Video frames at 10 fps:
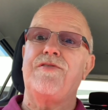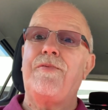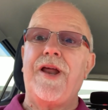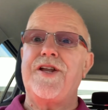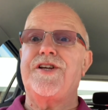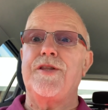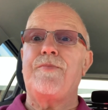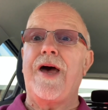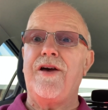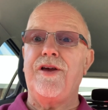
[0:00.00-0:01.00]
replenishing the
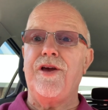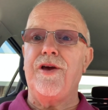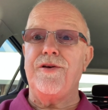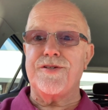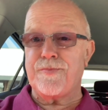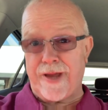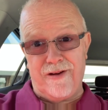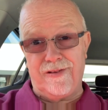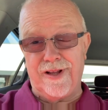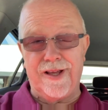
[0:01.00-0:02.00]
power you use,
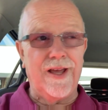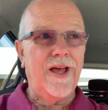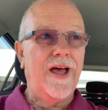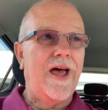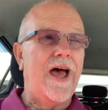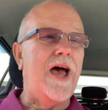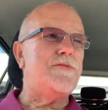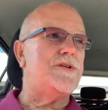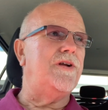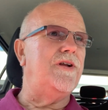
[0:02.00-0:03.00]
apparently.
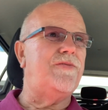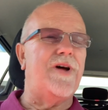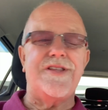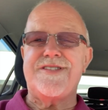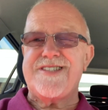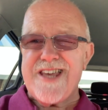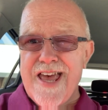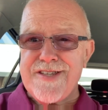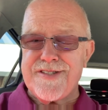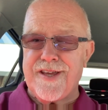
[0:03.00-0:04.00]
Absolutely
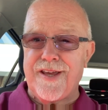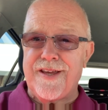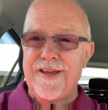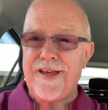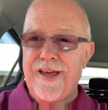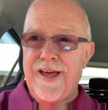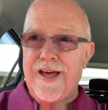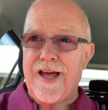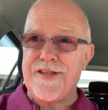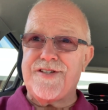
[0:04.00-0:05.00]
fantastic.
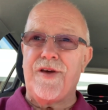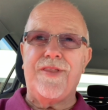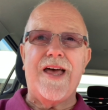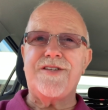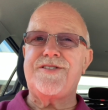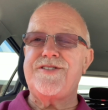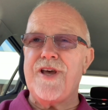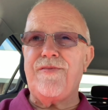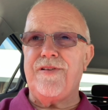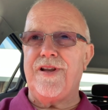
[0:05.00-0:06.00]
And so that has
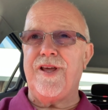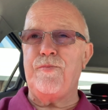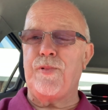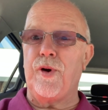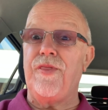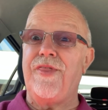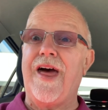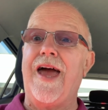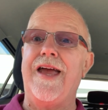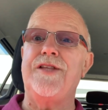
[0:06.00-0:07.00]
definitely put
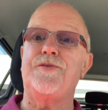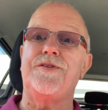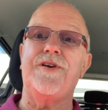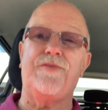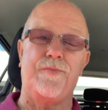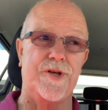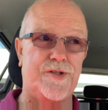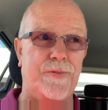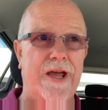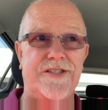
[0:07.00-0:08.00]
that into a different
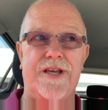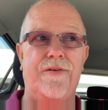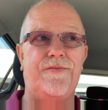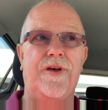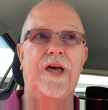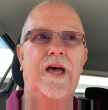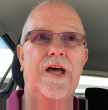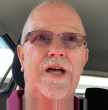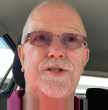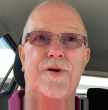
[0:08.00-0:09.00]
perspective
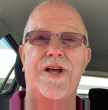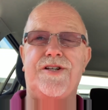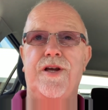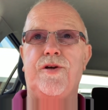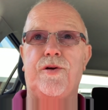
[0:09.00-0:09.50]
to actually